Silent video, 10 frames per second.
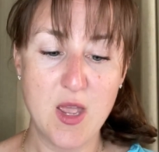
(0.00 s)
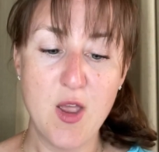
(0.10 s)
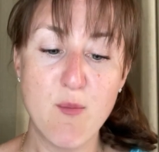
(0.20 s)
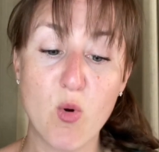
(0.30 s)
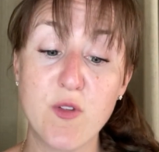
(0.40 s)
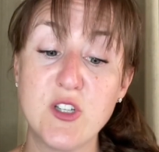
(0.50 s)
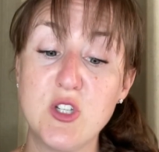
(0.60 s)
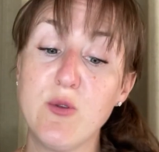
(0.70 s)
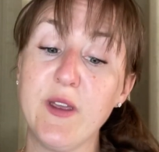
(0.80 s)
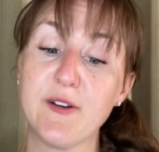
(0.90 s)
More than
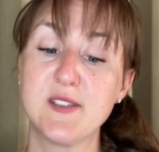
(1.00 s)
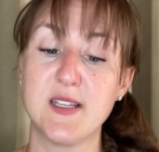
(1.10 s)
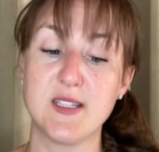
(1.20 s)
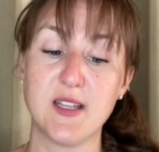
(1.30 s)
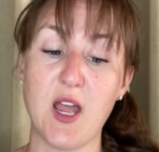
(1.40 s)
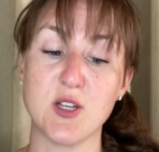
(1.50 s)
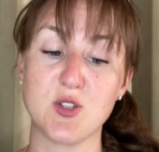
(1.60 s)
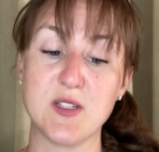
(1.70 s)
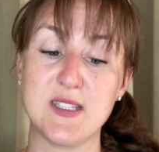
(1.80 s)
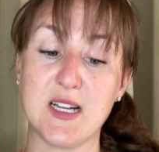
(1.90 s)
2 years into the
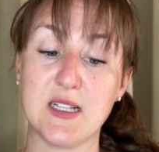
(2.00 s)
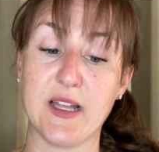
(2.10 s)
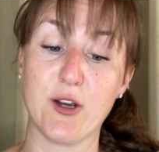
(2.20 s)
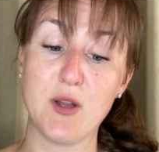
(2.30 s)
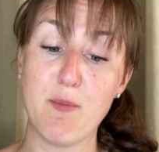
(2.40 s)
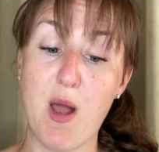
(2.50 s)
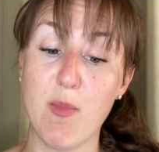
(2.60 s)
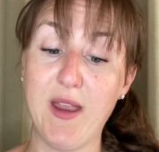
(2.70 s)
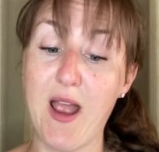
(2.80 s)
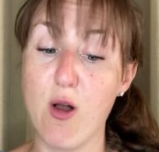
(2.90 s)
country's declared
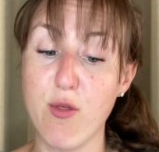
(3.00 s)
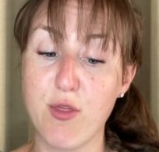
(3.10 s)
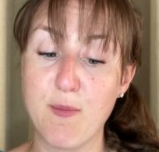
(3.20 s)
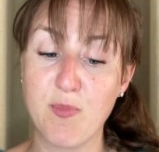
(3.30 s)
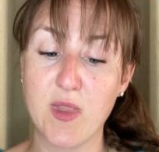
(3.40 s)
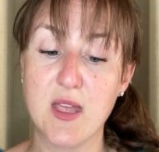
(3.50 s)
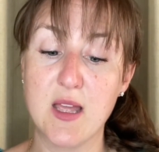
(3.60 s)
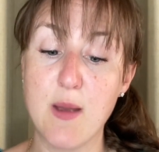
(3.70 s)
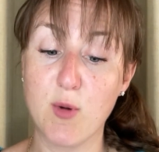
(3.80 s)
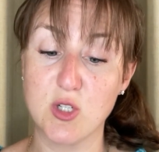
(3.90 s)
public health
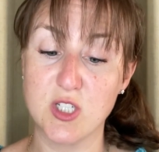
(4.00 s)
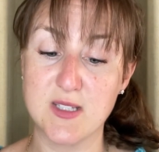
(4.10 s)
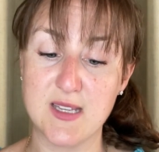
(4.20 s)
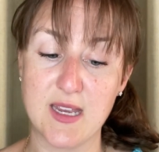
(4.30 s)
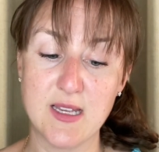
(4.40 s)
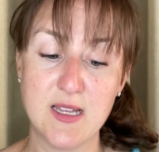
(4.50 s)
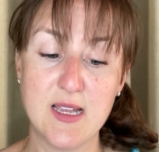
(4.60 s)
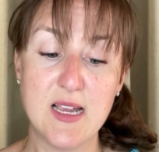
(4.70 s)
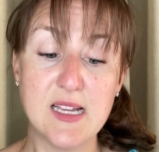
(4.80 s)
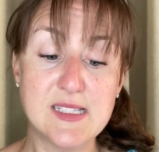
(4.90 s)
emergency,
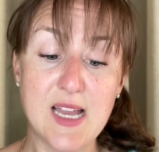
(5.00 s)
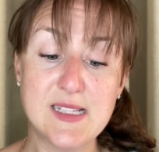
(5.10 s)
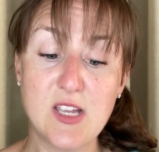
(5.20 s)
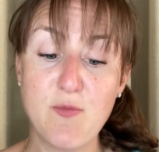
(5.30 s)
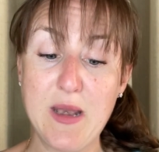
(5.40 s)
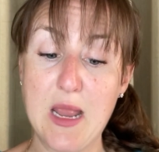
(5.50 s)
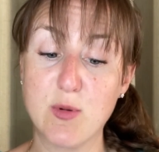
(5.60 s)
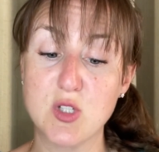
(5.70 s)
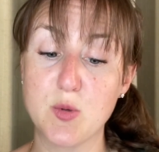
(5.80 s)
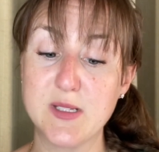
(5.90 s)
states have been
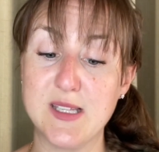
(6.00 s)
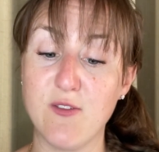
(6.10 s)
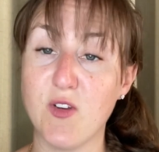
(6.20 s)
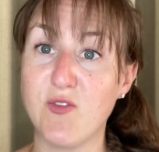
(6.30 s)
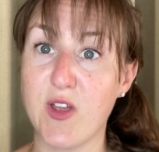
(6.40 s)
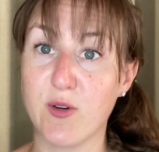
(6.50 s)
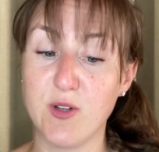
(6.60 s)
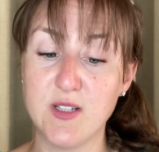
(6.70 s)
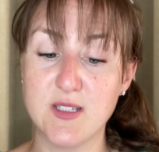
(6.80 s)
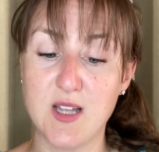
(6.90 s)
able to receive
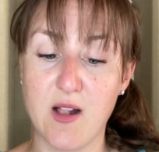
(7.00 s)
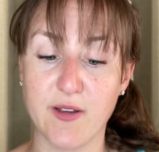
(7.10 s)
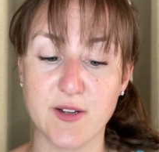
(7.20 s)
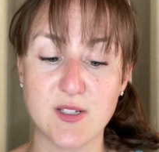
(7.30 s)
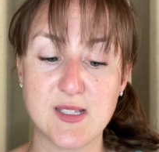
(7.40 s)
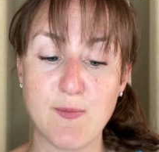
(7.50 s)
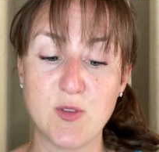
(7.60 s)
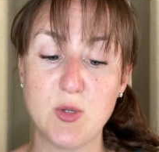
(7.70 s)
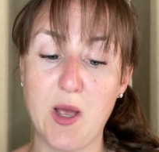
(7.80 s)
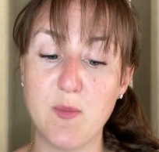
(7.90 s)
federal dollars
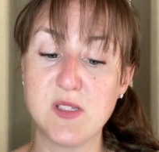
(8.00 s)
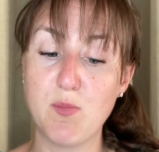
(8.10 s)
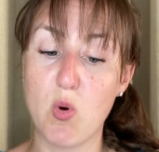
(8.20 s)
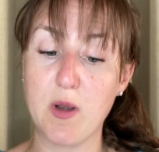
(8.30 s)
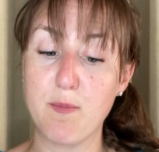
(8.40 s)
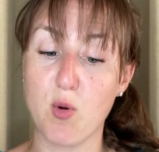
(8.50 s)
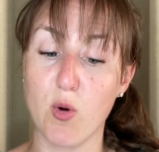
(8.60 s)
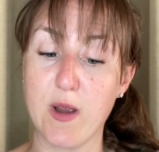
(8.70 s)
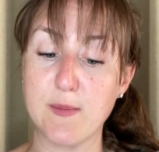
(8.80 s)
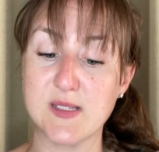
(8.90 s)
to help support
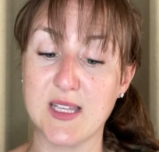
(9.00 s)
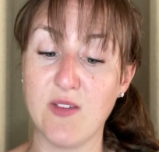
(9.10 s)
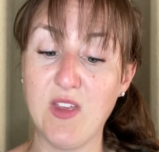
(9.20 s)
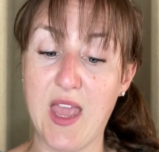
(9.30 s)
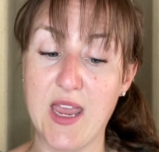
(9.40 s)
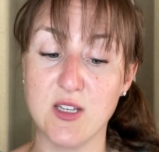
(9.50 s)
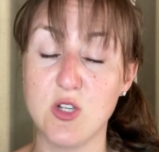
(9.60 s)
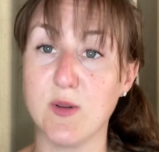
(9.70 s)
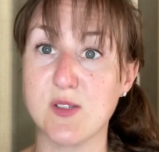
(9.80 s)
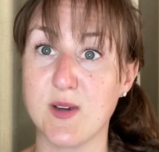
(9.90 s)
programs giving aid
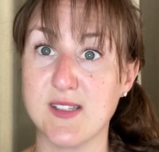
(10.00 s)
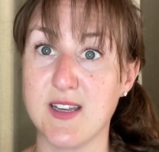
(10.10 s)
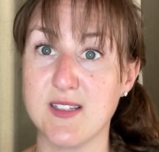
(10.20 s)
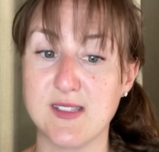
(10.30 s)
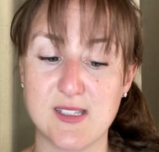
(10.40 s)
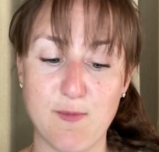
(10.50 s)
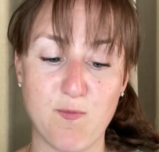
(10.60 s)
to its residents.